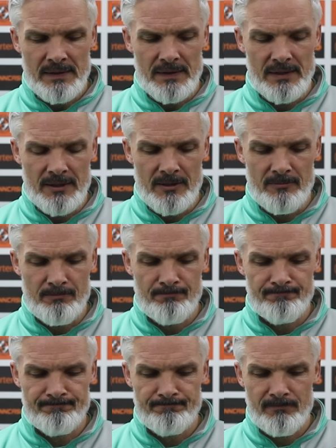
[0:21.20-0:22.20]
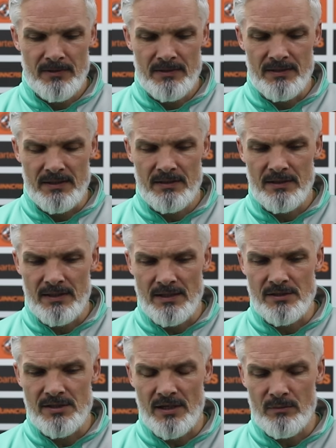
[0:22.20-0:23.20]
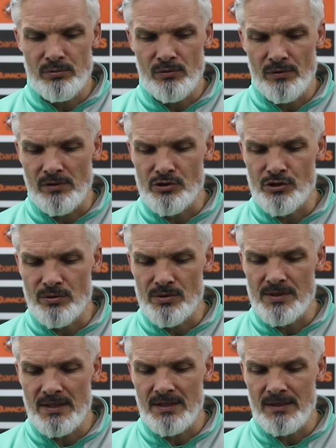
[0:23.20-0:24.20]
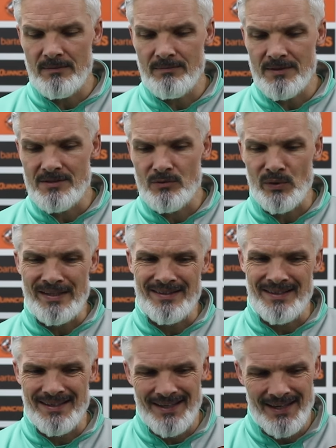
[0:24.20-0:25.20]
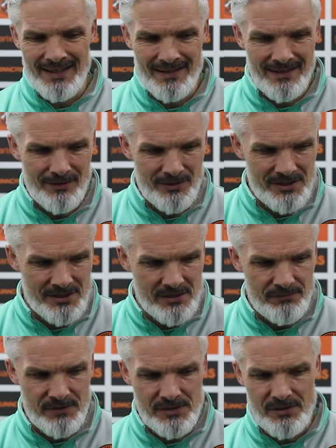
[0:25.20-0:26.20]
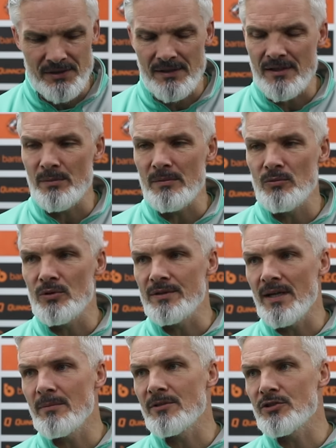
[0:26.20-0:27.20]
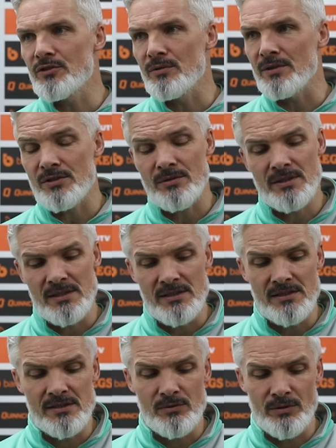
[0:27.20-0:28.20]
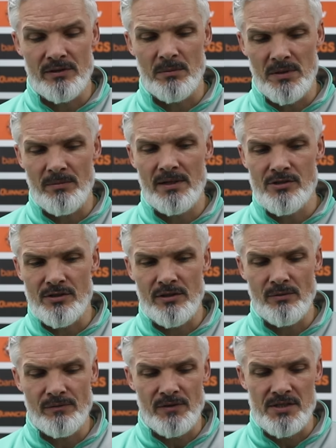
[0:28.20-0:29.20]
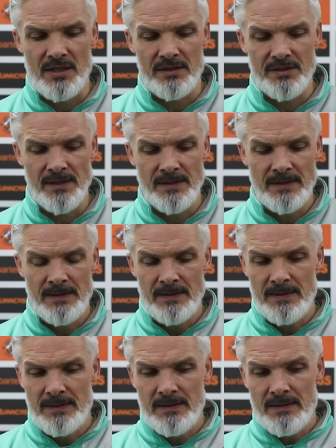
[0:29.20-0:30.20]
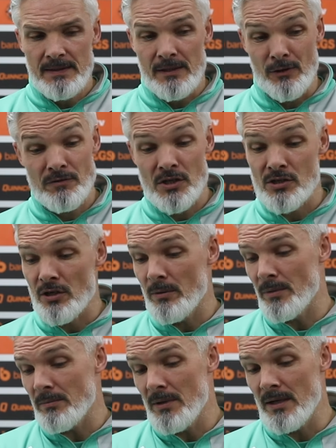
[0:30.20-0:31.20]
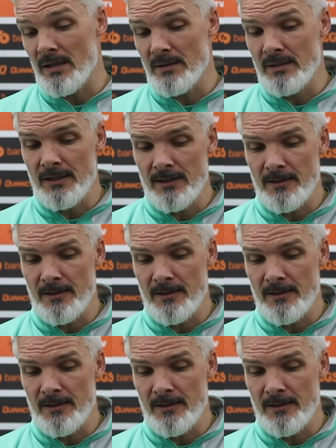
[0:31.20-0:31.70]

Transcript: I think against Arbroath on Tuesday he's tweaked it again and it looks as if it's done a little bit more damage to it, so he's going to be a major doubt for Saturday. And obviously Scott McMahon,